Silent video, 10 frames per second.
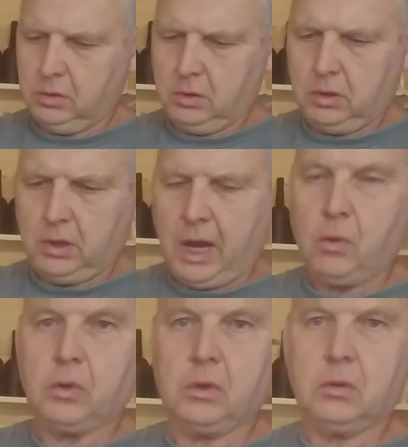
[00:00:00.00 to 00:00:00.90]
And that
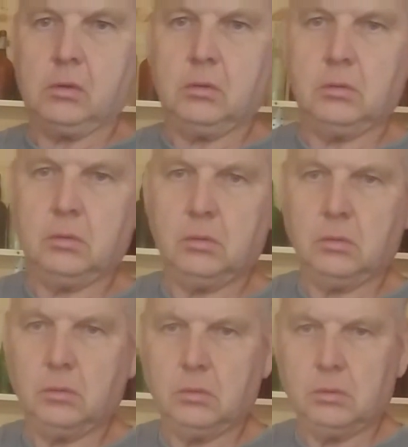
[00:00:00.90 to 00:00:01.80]
one
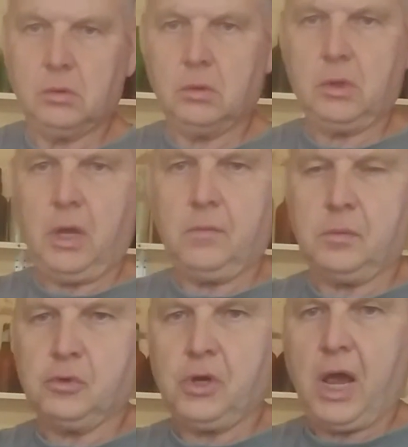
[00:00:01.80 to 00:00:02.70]
came from
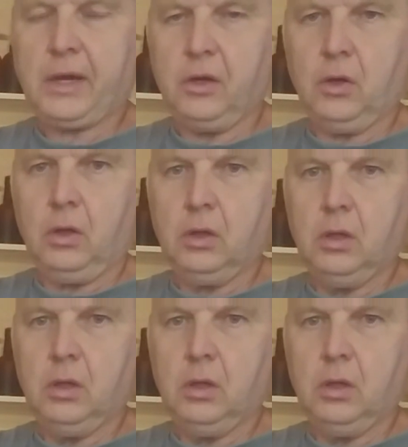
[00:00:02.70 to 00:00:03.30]
Shack Hill.